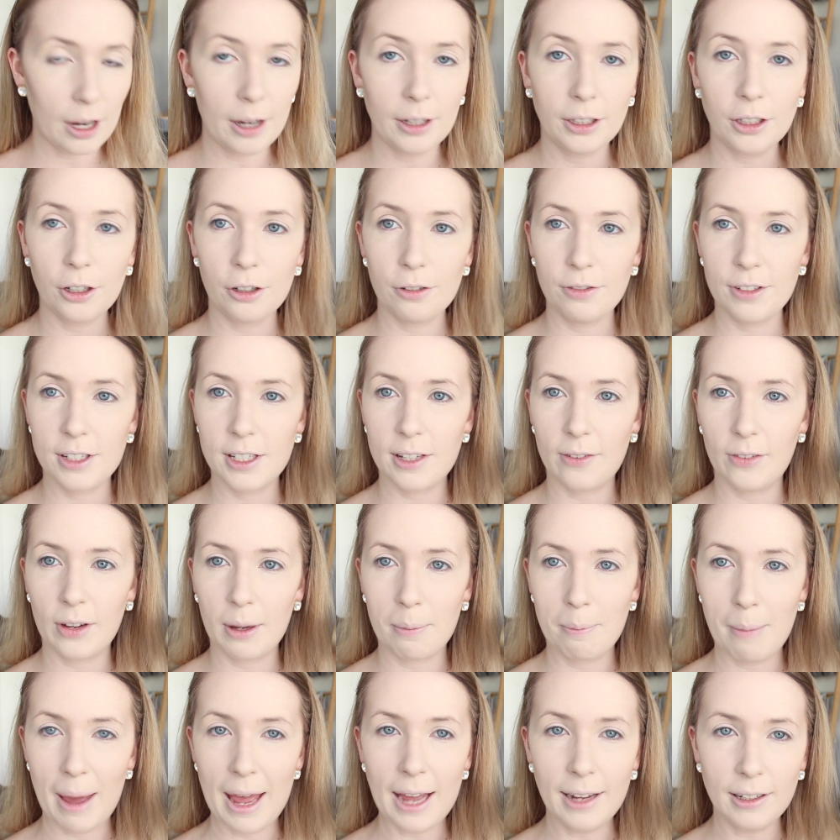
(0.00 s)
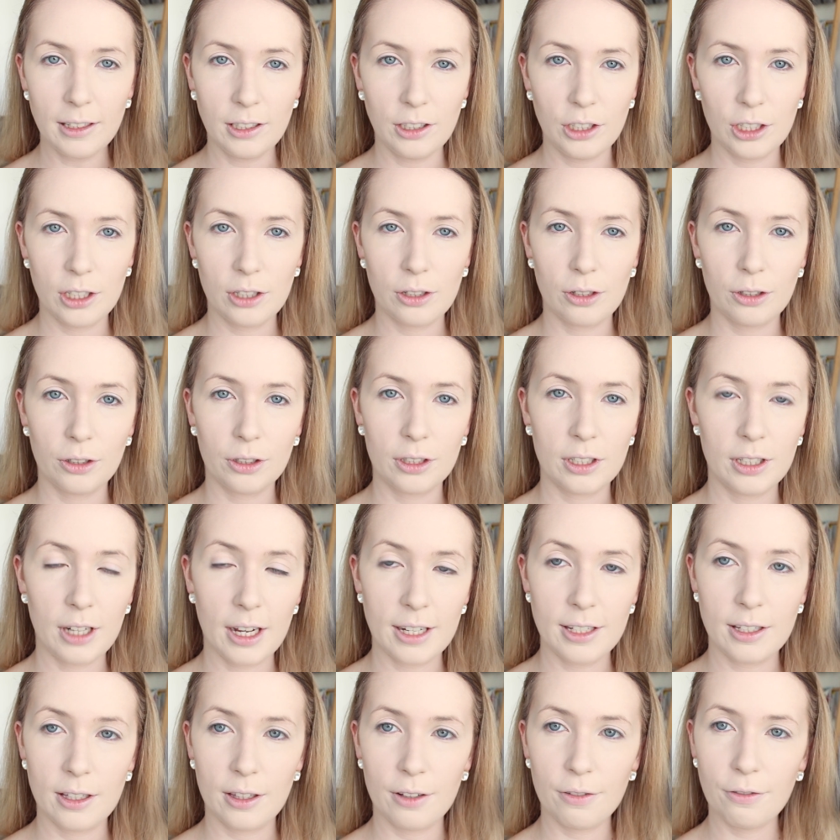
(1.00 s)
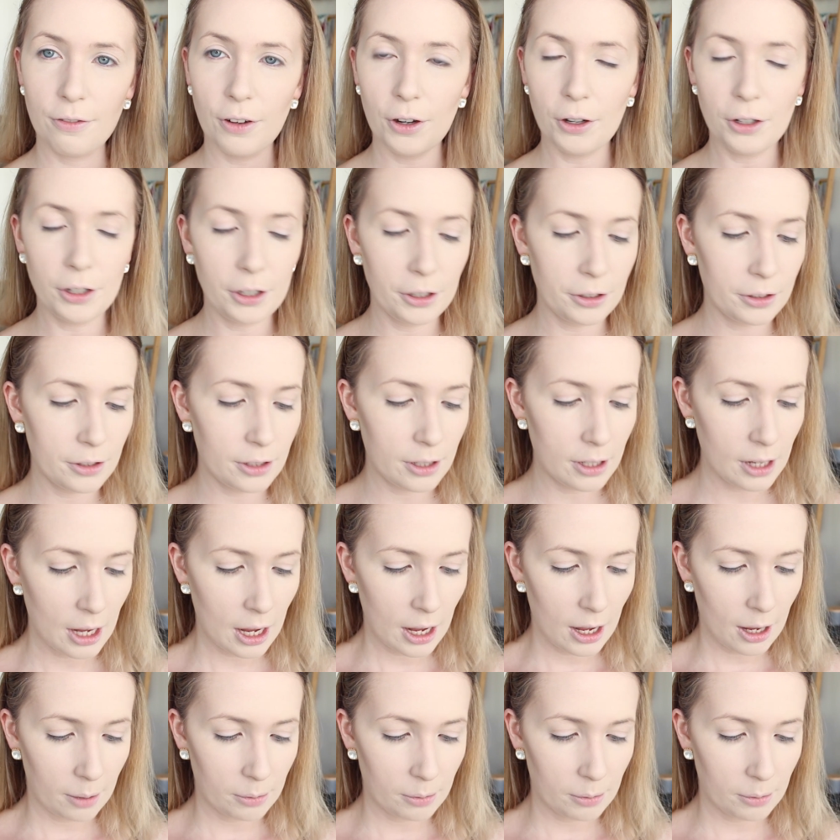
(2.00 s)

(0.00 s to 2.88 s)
I'd go for something matte just so it looks nice in the photos.